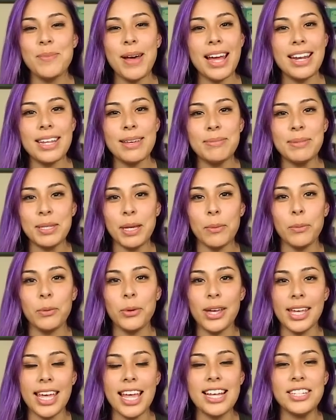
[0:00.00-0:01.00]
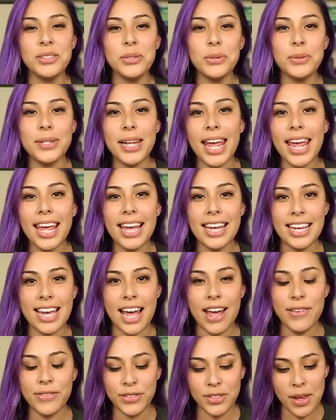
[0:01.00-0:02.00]
My name's Cupquake, and today I
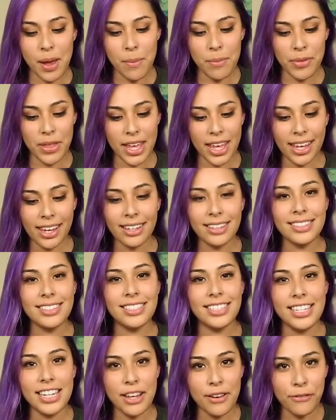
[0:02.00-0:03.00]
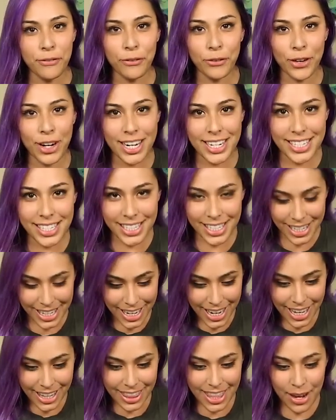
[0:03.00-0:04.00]
have something different
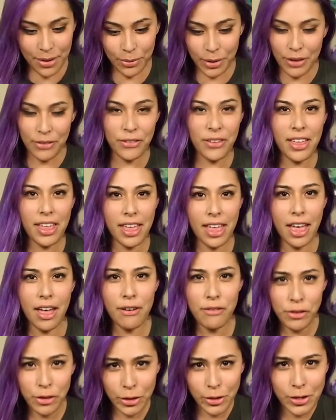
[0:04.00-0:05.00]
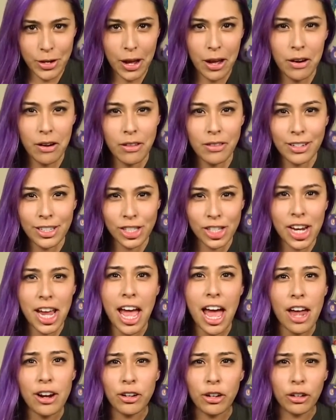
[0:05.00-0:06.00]
than we've ever done on the
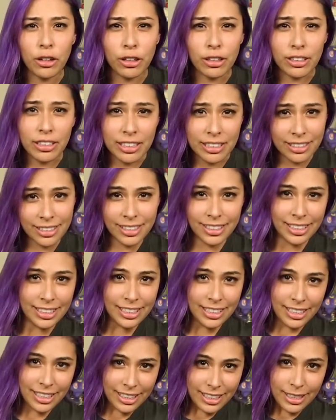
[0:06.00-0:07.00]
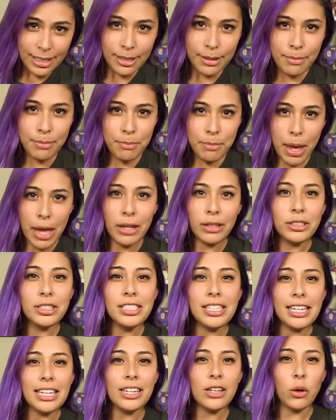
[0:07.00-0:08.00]
channel.
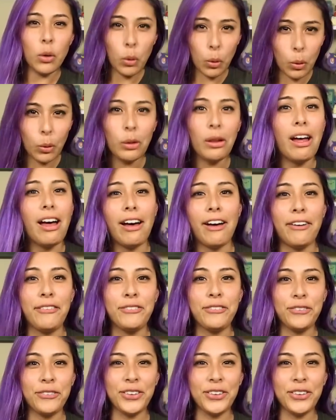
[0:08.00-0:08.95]
Melting Olaf.